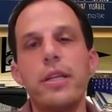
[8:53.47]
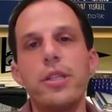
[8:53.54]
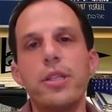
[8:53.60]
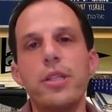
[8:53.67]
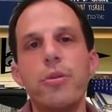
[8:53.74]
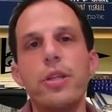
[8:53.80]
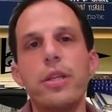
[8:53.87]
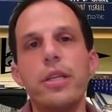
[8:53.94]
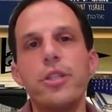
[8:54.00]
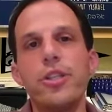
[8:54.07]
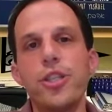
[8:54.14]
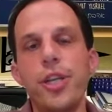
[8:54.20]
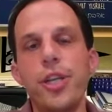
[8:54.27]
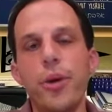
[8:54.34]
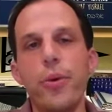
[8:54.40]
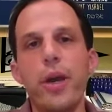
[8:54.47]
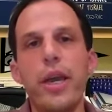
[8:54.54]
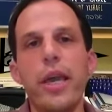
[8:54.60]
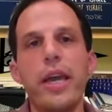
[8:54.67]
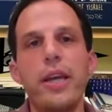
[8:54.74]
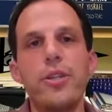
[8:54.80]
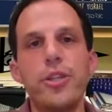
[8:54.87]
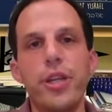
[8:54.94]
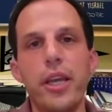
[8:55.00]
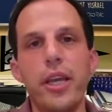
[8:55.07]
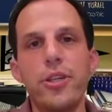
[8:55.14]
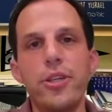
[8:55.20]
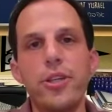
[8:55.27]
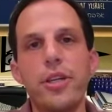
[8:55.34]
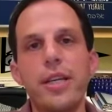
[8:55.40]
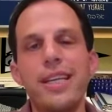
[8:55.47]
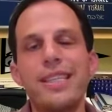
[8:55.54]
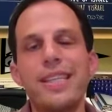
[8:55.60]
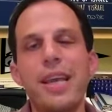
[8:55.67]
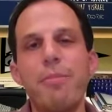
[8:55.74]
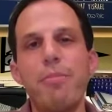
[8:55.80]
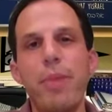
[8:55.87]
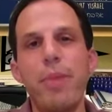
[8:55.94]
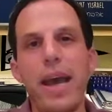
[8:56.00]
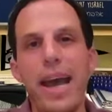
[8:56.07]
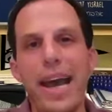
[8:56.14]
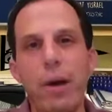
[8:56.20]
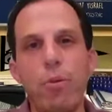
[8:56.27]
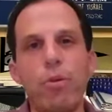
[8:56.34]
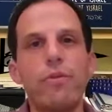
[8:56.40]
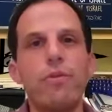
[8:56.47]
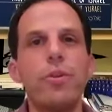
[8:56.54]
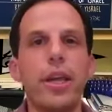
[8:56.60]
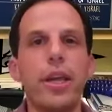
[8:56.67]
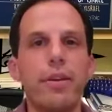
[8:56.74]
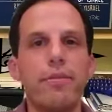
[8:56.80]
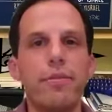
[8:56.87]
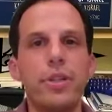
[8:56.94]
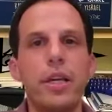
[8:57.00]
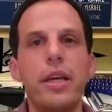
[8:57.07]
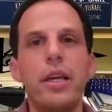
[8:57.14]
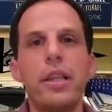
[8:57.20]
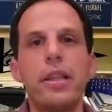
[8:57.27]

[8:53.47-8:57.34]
to know that a GOA education is a powerful gift